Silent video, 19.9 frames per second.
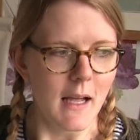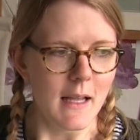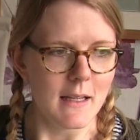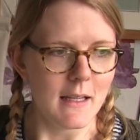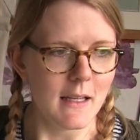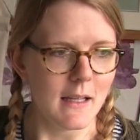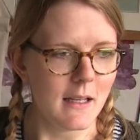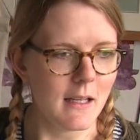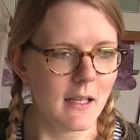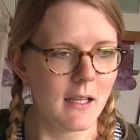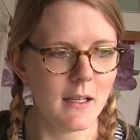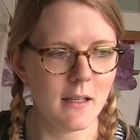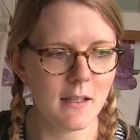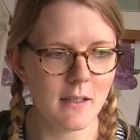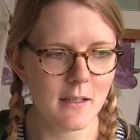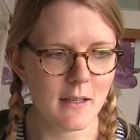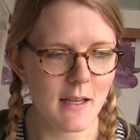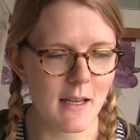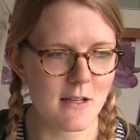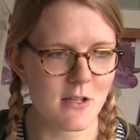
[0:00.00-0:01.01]
I think
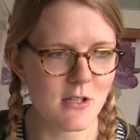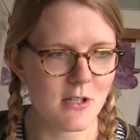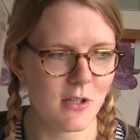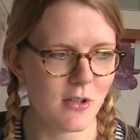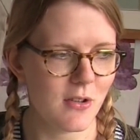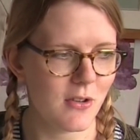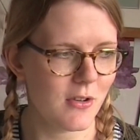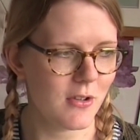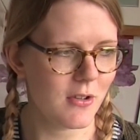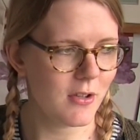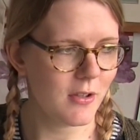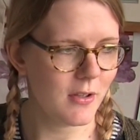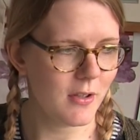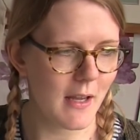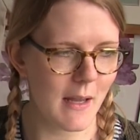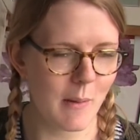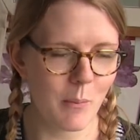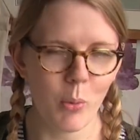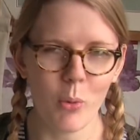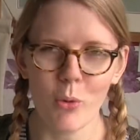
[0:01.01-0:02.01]
it's just
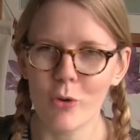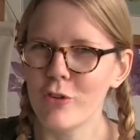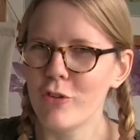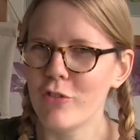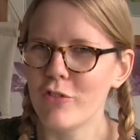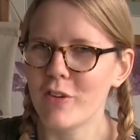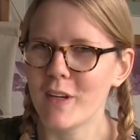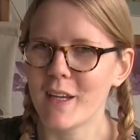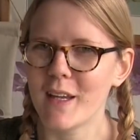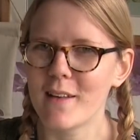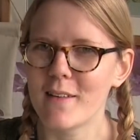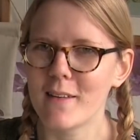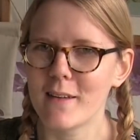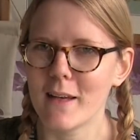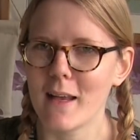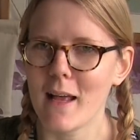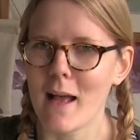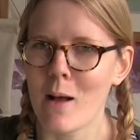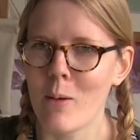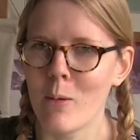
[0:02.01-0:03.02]
important for kids
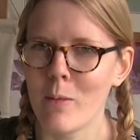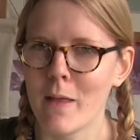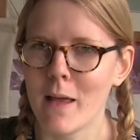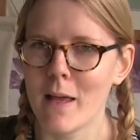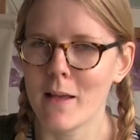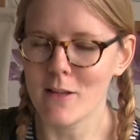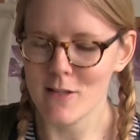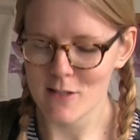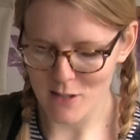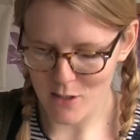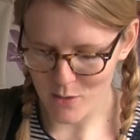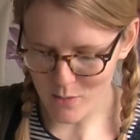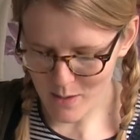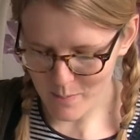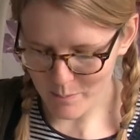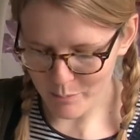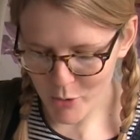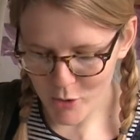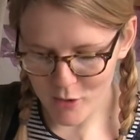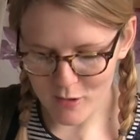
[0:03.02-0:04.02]
to get out there. So
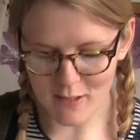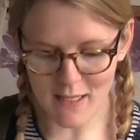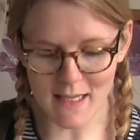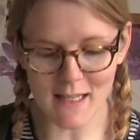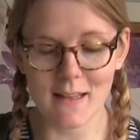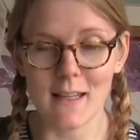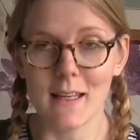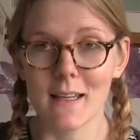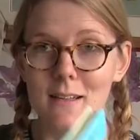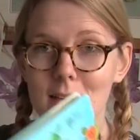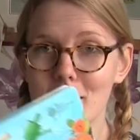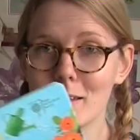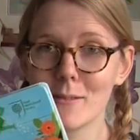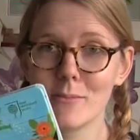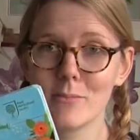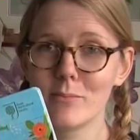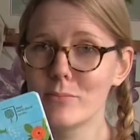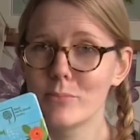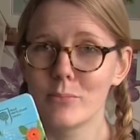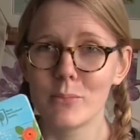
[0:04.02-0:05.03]
books like
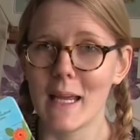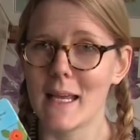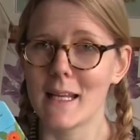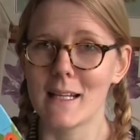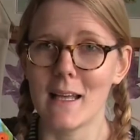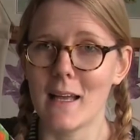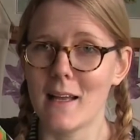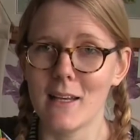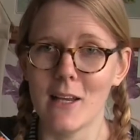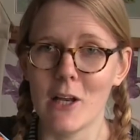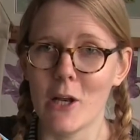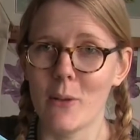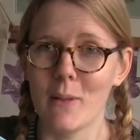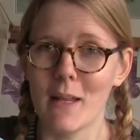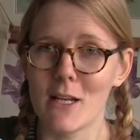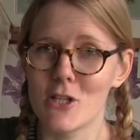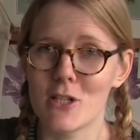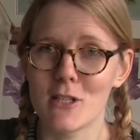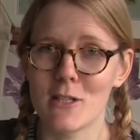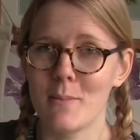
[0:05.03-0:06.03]
this, you know,
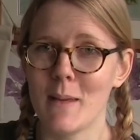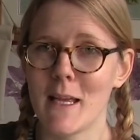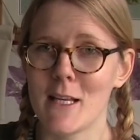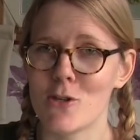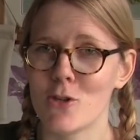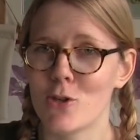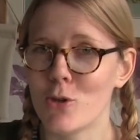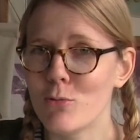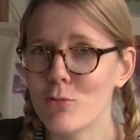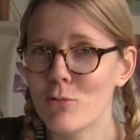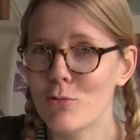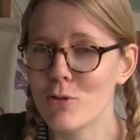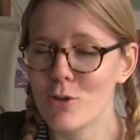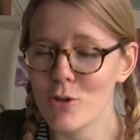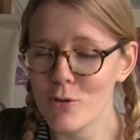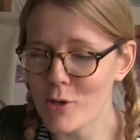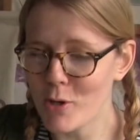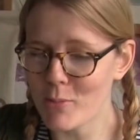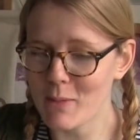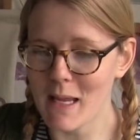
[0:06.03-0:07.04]
they're just amazing.
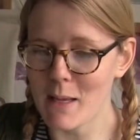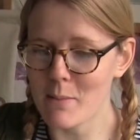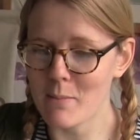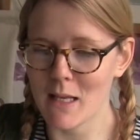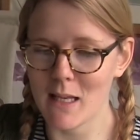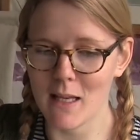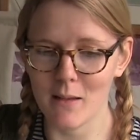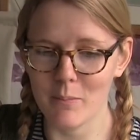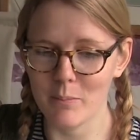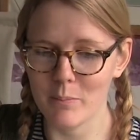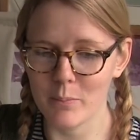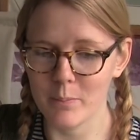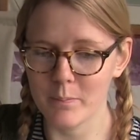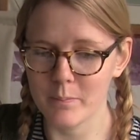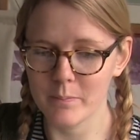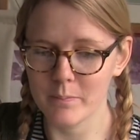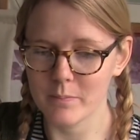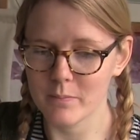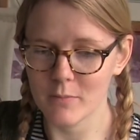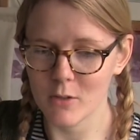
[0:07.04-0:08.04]
You don't get many
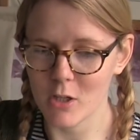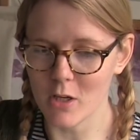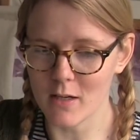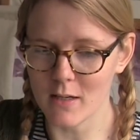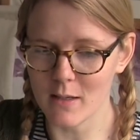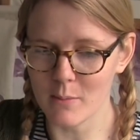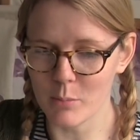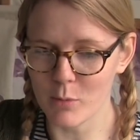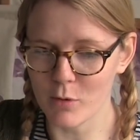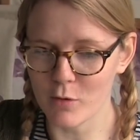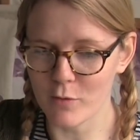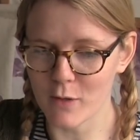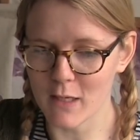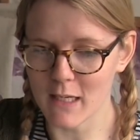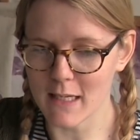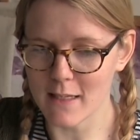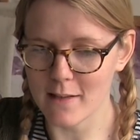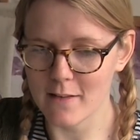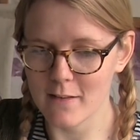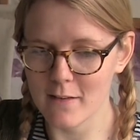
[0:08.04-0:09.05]
gardening books for
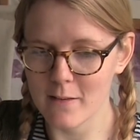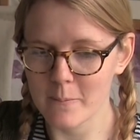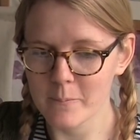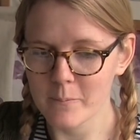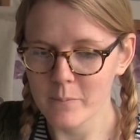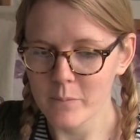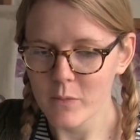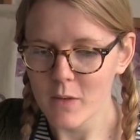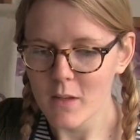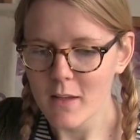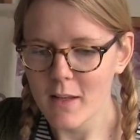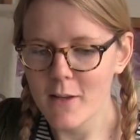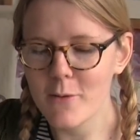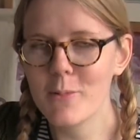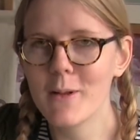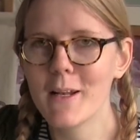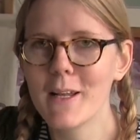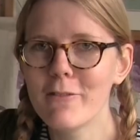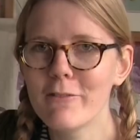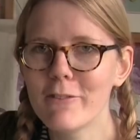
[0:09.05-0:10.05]
kids.
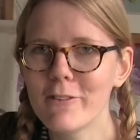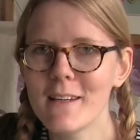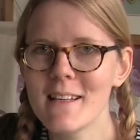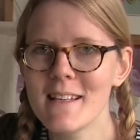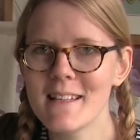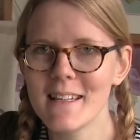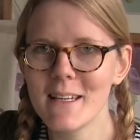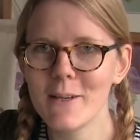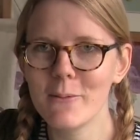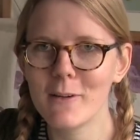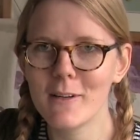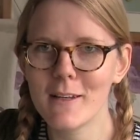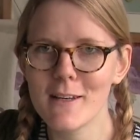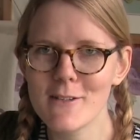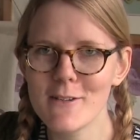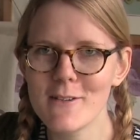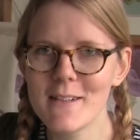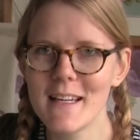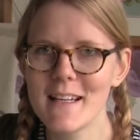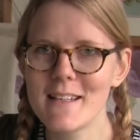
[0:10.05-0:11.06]
And whenever I see one,
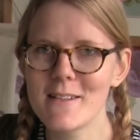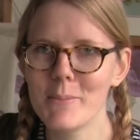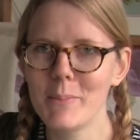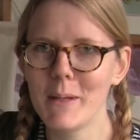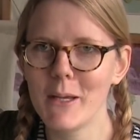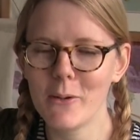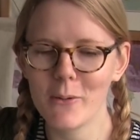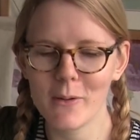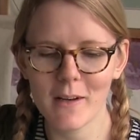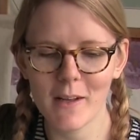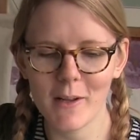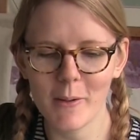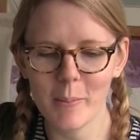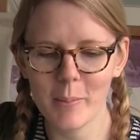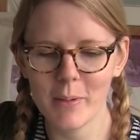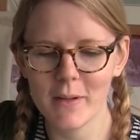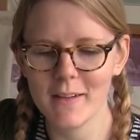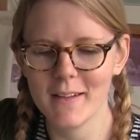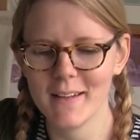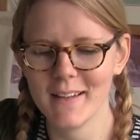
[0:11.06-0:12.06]
I do tend to pick one
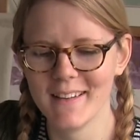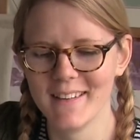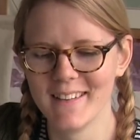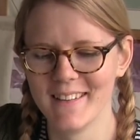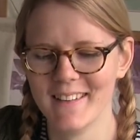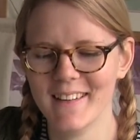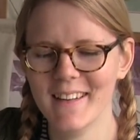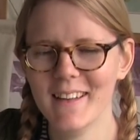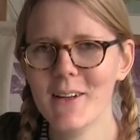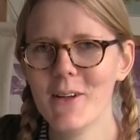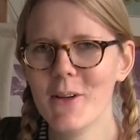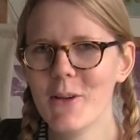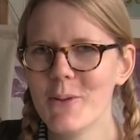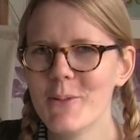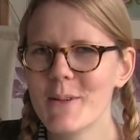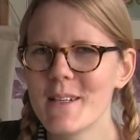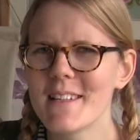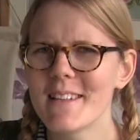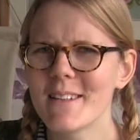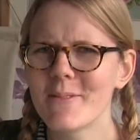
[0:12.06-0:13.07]
up,
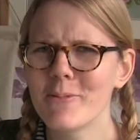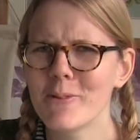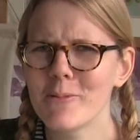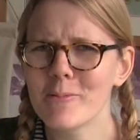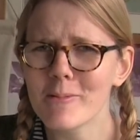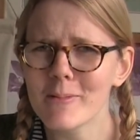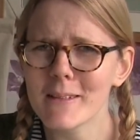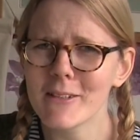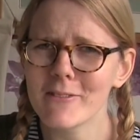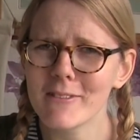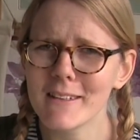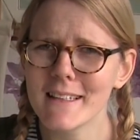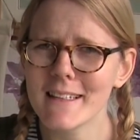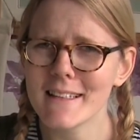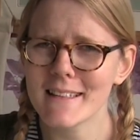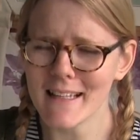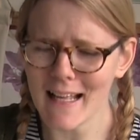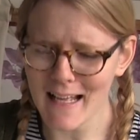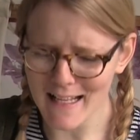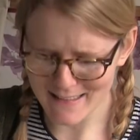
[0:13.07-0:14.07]
which is probably
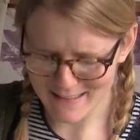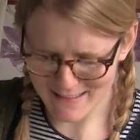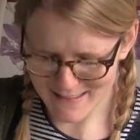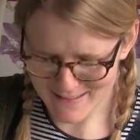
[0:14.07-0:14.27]
really sad